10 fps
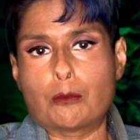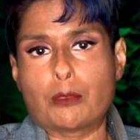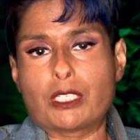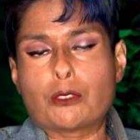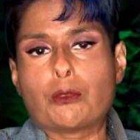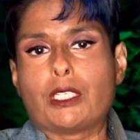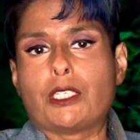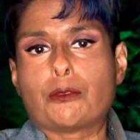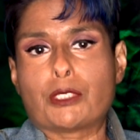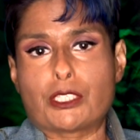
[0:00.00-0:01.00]
because we
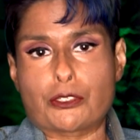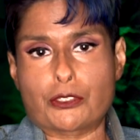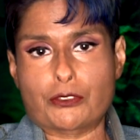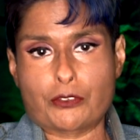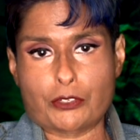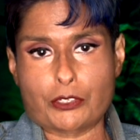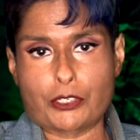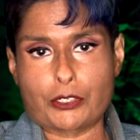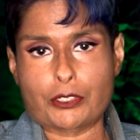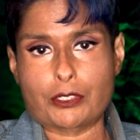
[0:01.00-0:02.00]
need research for a
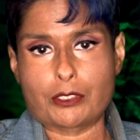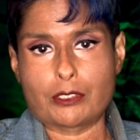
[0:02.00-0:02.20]
cure.